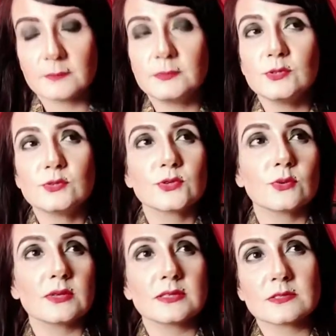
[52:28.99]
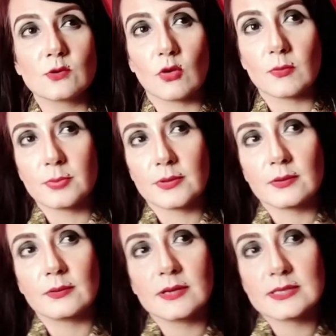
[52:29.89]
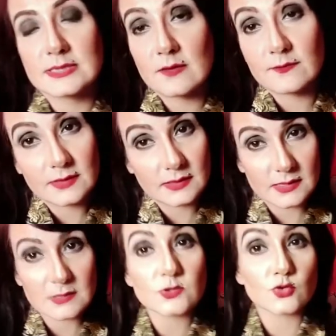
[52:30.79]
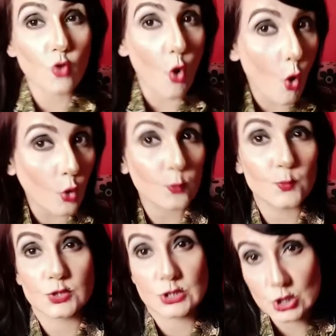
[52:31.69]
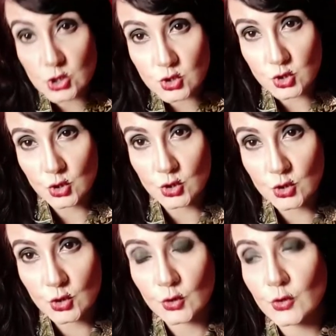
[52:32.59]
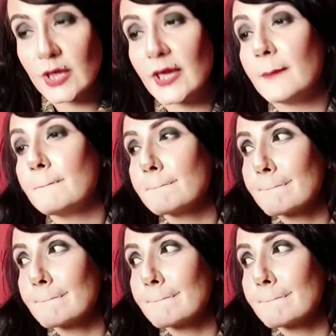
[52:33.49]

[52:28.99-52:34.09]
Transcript: Pluto in Scorpio is definitely a strong position, okay?